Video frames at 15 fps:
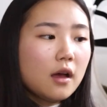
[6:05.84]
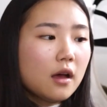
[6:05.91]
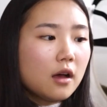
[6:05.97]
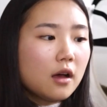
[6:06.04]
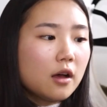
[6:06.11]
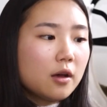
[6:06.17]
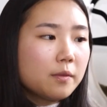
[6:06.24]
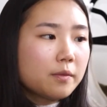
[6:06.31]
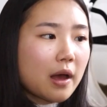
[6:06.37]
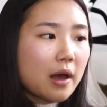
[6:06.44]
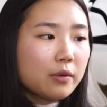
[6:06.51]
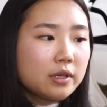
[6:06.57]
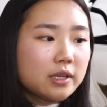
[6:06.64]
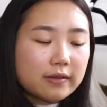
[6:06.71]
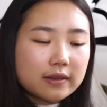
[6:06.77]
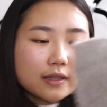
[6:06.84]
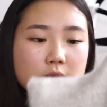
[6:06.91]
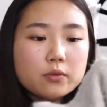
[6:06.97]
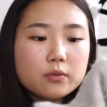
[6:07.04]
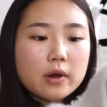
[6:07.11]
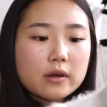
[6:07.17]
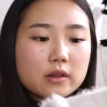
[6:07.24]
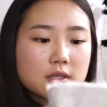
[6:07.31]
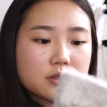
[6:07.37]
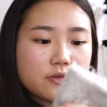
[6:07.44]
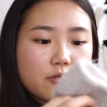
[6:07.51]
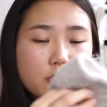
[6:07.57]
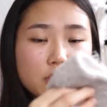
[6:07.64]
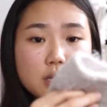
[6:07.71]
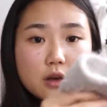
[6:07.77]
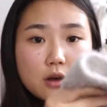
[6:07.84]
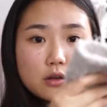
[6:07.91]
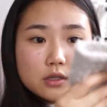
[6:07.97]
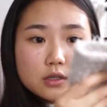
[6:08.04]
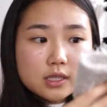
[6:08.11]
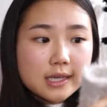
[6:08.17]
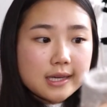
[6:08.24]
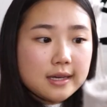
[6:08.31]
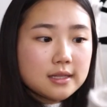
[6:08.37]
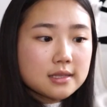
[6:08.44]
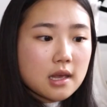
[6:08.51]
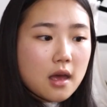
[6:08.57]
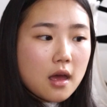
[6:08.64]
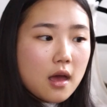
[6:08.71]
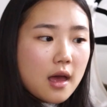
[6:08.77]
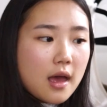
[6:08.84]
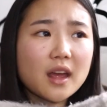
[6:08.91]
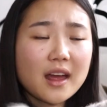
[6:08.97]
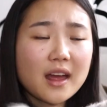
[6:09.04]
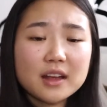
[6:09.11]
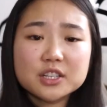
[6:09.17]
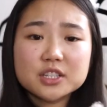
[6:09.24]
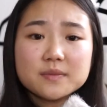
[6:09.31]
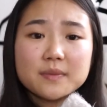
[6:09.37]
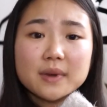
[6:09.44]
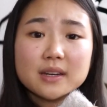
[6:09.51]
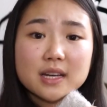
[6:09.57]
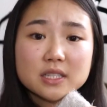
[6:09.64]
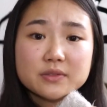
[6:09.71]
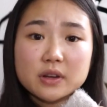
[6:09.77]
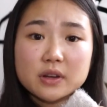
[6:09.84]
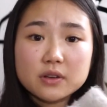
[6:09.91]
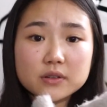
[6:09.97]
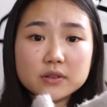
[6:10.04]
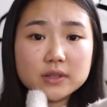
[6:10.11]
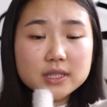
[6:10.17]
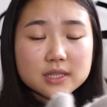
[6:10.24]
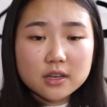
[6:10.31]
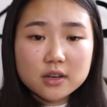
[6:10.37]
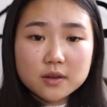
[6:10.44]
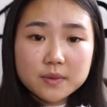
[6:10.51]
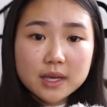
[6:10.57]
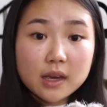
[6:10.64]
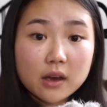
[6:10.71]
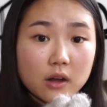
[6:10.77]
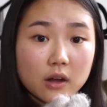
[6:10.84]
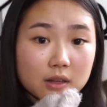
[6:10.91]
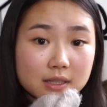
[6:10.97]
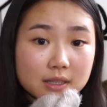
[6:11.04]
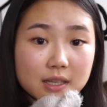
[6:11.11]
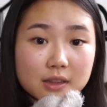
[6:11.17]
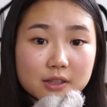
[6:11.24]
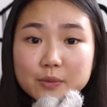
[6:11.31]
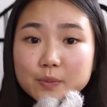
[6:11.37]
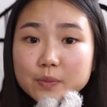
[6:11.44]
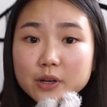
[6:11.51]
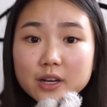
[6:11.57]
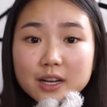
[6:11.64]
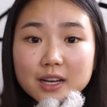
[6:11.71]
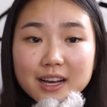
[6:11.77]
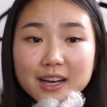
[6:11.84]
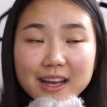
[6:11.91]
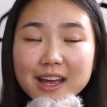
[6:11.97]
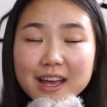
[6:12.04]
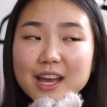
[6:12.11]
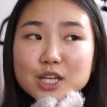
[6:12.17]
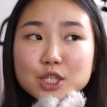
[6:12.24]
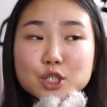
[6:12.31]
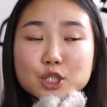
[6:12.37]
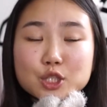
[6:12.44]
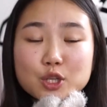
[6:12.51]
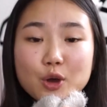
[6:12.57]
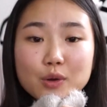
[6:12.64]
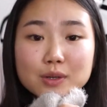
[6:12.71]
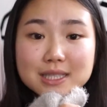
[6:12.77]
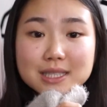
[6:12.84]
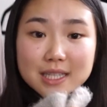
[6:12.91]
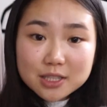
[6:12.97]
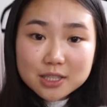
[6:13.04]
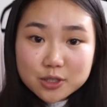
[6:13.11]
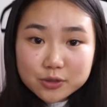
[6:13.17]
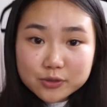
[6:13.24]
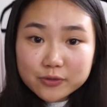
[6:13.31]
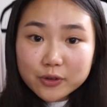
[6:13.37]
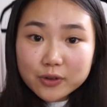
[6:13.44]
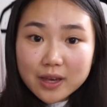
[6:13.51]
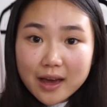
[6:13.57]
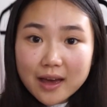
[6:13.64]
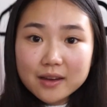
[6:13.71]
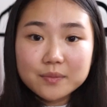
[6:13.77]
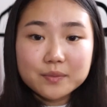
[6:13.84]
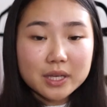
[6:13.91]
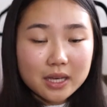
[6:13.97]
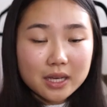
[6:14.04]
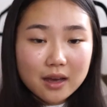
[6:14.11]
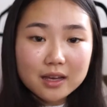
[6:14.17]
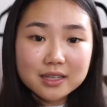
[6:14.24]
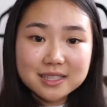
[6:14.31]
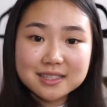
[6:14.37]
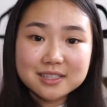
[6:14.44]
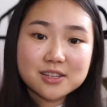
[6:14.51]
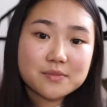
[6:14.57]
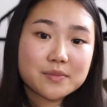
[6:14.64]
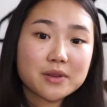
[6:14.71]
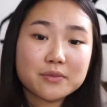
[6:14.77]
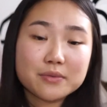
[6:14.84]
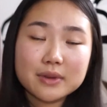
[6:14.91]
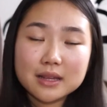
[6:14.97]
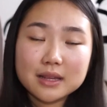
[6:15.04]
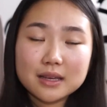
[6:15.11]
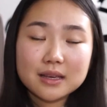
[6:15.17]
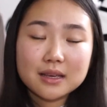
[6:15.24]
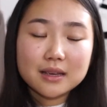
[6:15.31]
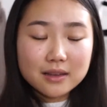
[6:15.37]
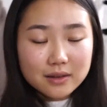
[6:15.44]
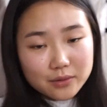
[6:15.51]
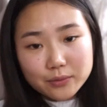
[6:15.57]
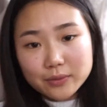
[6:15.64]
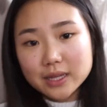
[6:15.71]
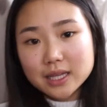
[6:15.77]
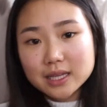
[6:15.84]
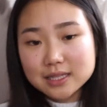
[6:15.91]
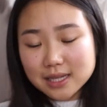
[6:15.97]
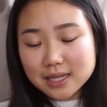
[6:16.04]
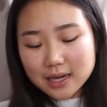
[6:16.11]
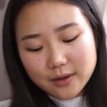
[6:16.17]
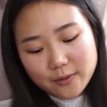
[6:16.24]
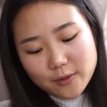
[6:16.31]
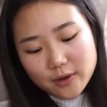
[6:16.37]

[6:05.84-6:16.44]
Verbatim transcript: um i would definitely wear this for the holidays actually my next video is gonna be a holiday lookbook so stay tuned for that because it's gonna be really a really exciting